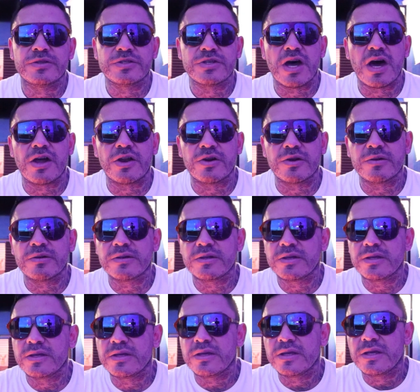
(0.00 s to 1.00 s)
daughter
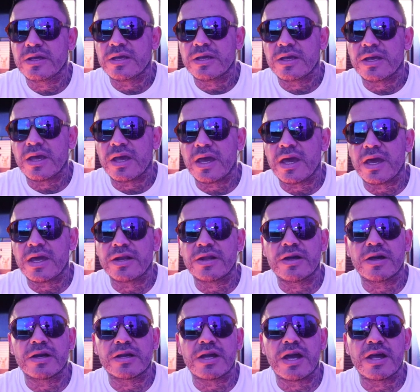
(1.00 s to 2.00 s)
and
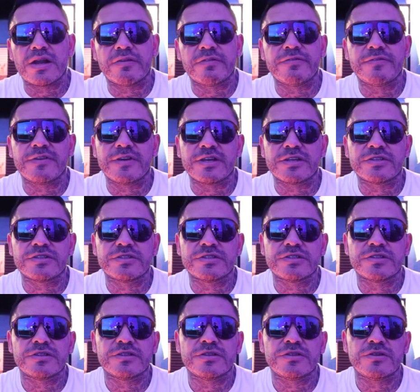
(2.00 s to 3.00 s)
kind of
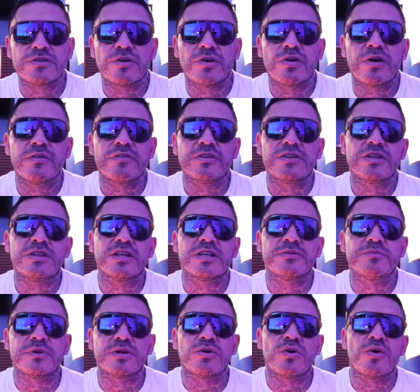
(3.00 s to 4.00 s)
fix, you know, everything
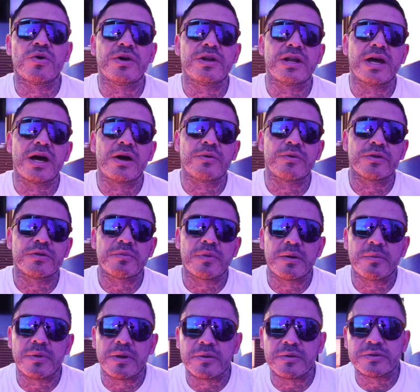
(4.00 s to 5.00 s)
that's been going on with
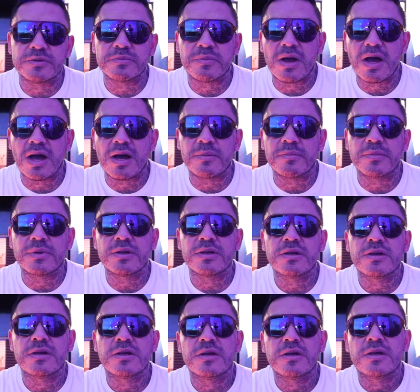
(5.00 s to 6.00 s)
my baby's mom
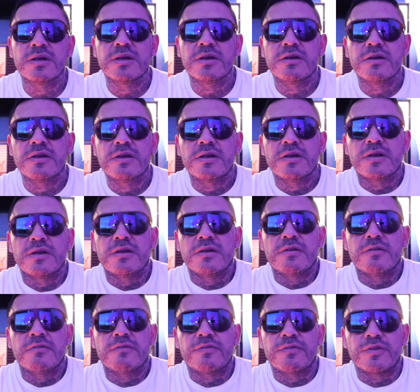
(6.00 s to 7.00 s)

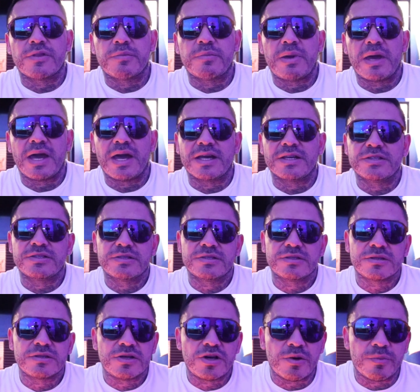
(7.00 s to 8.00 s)
for the
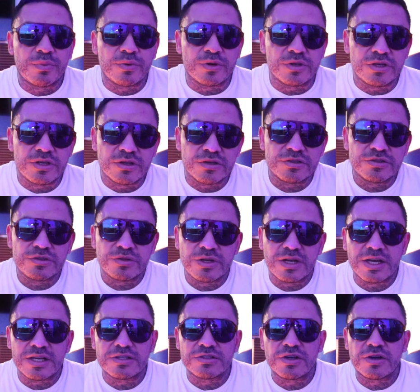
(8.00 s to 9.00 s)
past couple of years. You
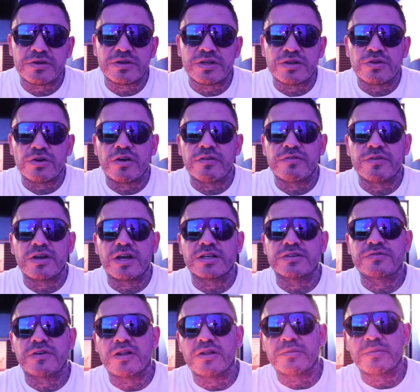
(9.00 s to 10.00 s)
guys already know, if you
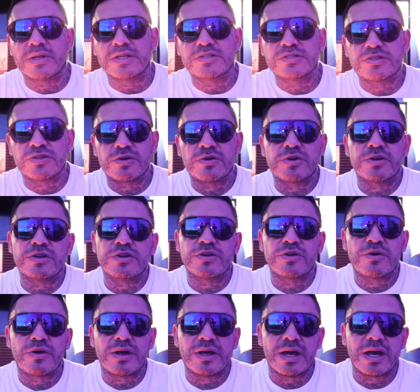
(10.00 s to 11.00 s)
guys follow my story, you
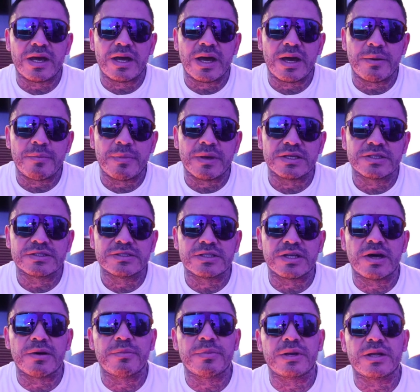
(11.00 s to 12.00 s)
know I messed
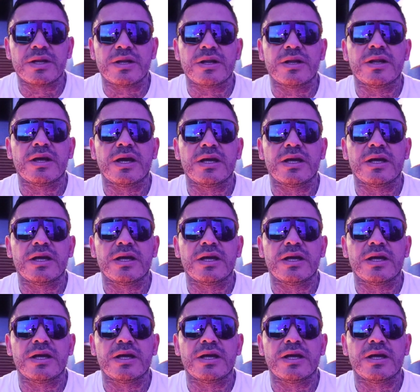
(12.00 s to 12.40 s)
up and